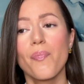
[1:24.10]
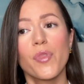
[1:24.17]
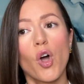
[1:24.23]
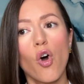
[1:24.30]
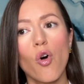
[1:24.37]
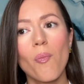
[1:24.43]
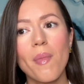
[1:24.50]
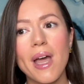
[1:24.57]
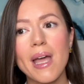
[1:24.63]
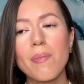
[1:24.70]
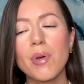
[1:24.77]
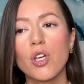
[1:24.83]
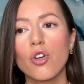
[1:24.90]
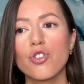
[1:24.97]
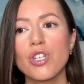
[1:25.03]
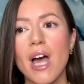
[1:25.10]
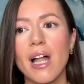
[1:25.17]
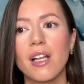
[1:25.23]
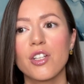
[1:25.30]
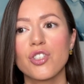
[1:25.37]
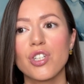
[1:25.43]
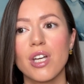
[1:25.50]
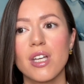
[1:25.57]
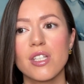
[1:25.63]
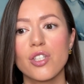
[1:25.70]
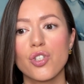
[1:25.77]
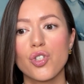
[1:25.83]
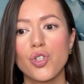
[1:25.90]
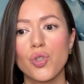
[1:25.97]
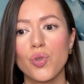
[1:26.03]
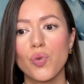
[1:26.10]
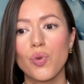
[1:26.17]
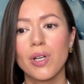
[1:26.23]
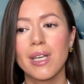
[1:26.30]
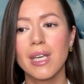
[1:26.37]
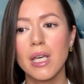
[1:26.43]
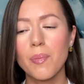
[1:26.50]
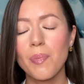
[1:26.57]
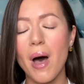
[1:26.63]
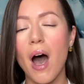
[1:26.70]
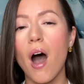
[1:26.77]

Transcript: Or maybe your challenge is to keep